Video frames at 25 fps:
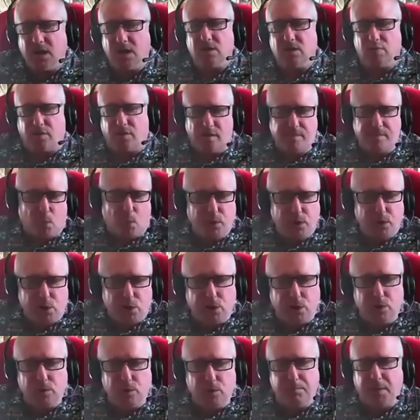
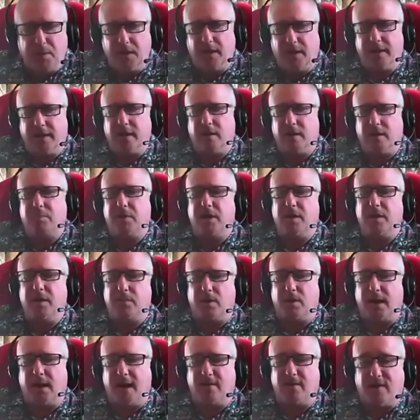3.2 billion people
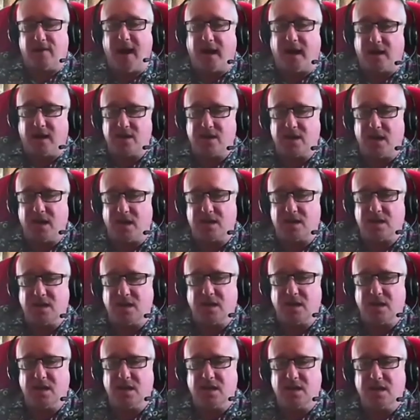have access
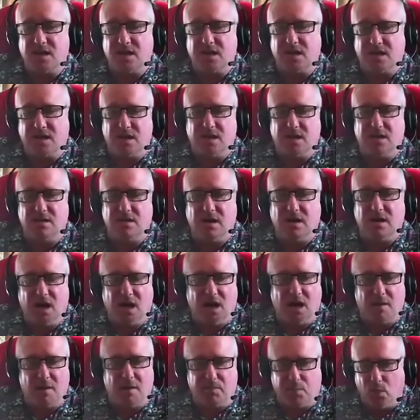to
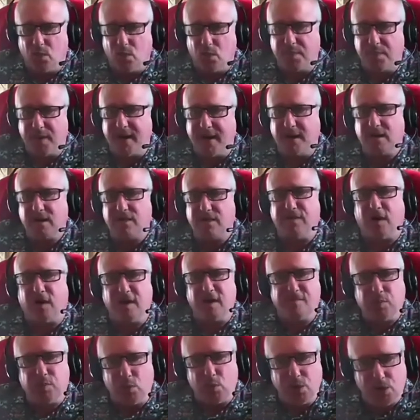broadband.
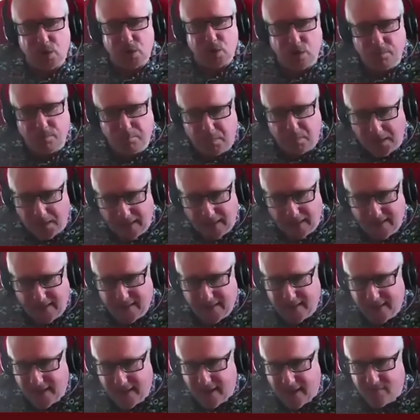5.2
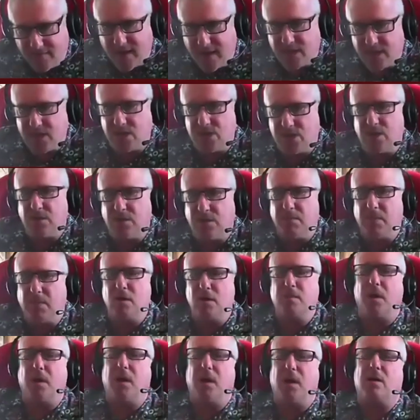billion have access to
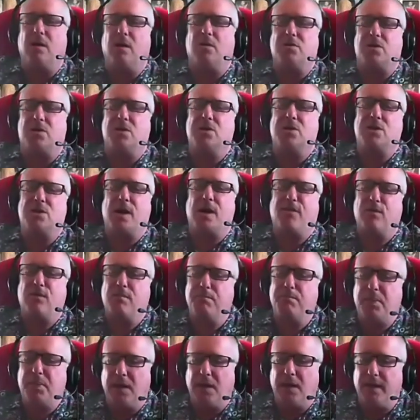mobiles, and 7
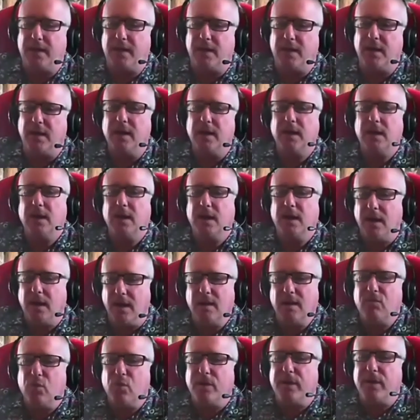billion
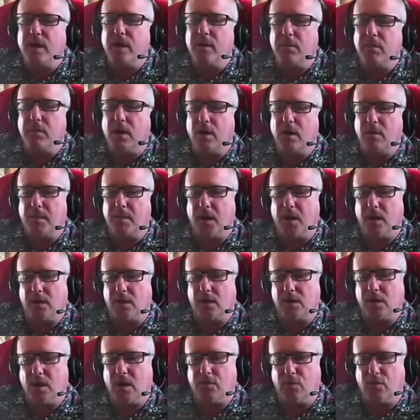live within mobile
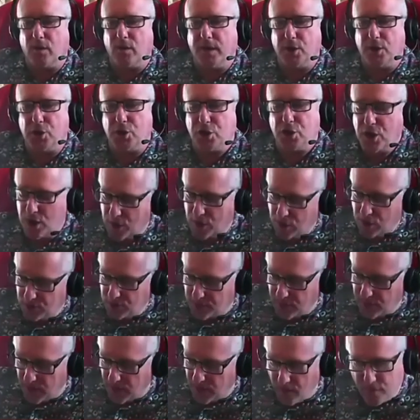coverage.
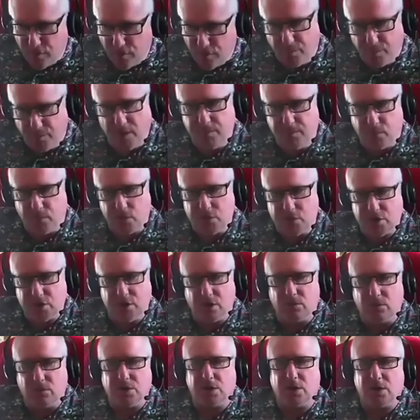So a lot of people
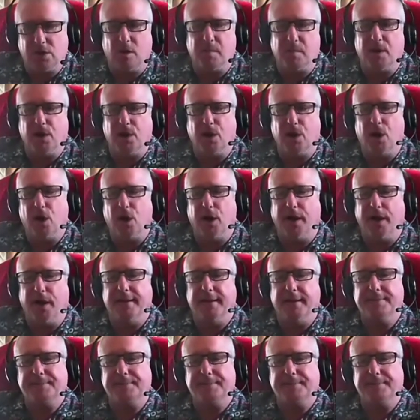still to come online.